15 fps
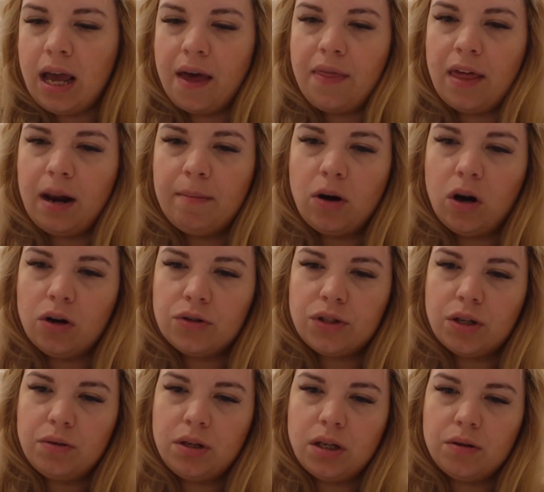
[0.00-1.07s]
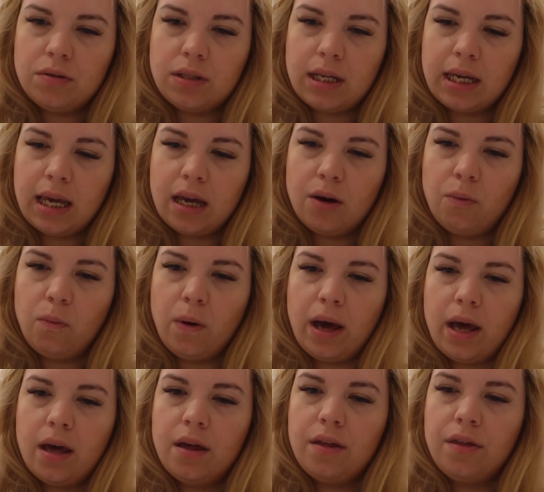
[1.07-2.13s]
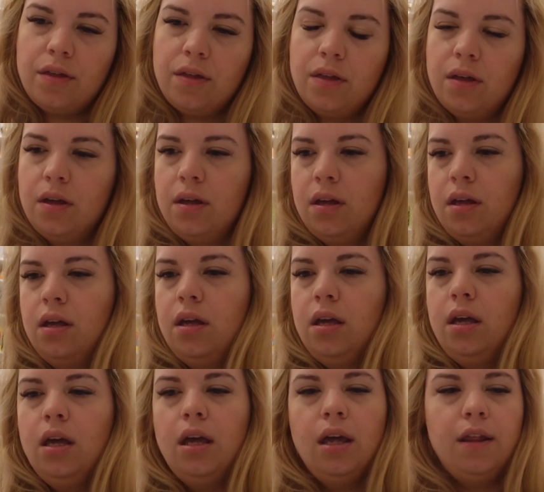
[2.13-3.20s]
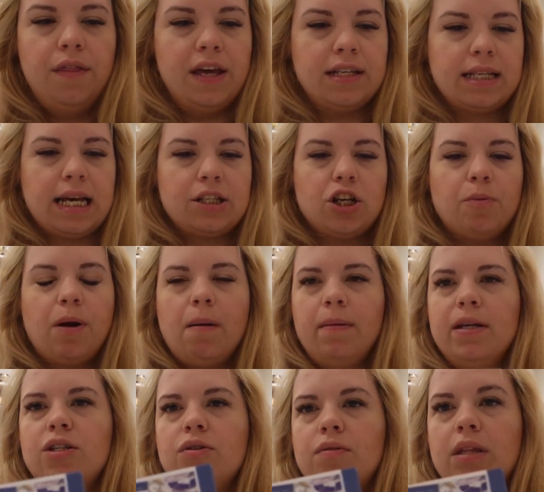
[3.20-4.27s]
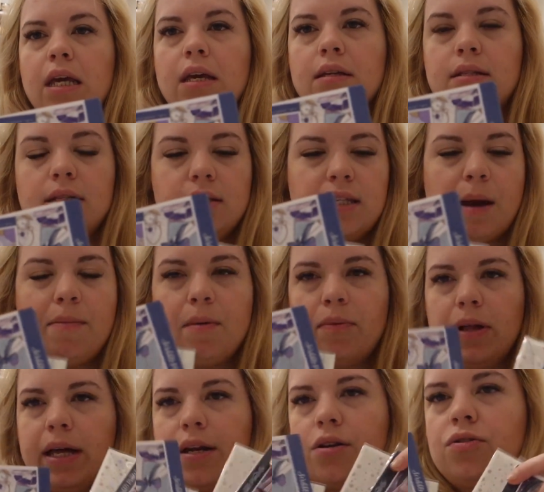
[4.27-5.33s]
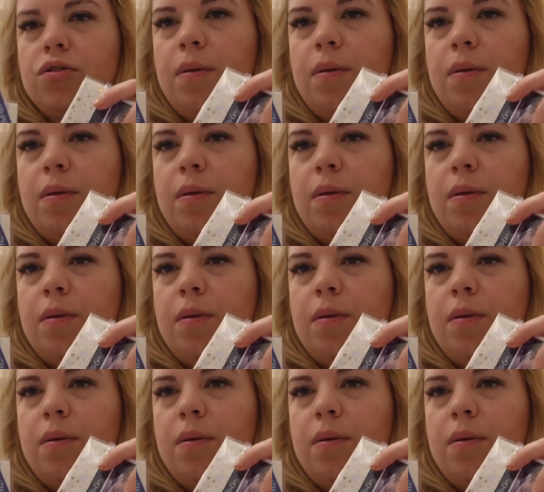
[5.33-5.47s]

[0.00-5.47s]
And then I'm also using it with this kit. So I'll probably do these in separate planners.